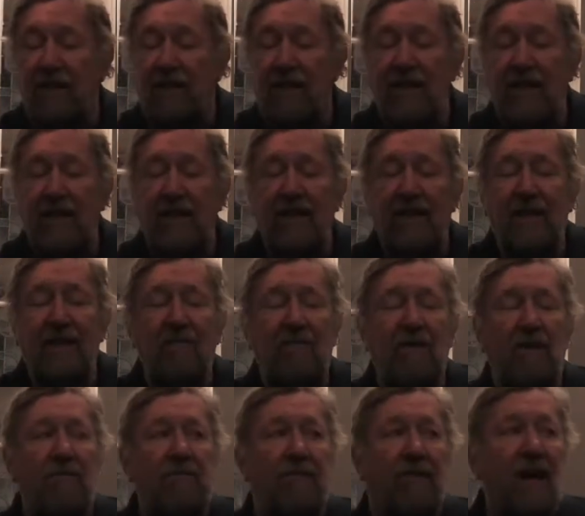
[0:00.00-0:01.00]
lead
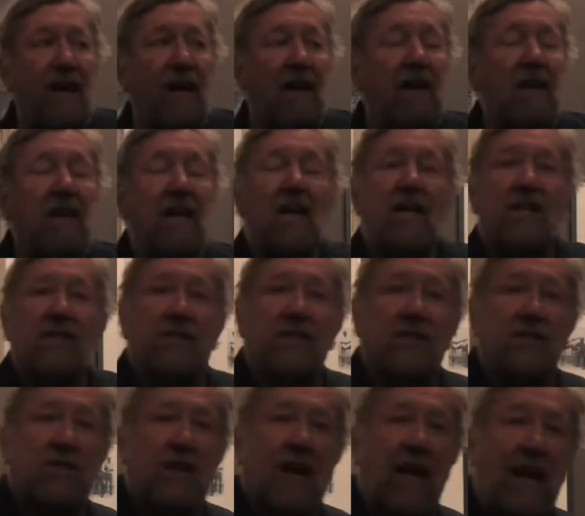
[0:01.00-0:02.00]
the van
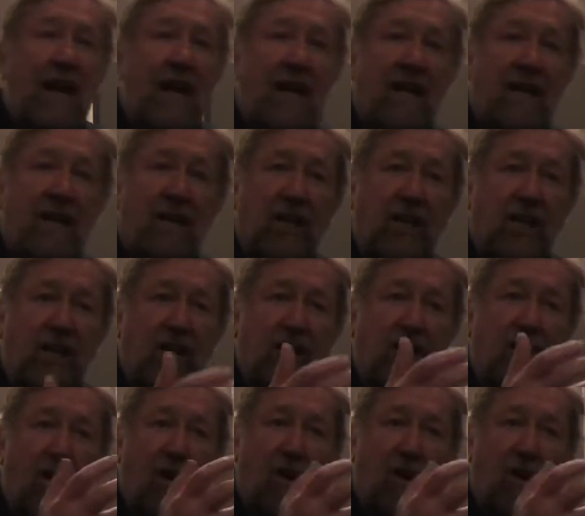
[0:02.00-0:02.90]
to tally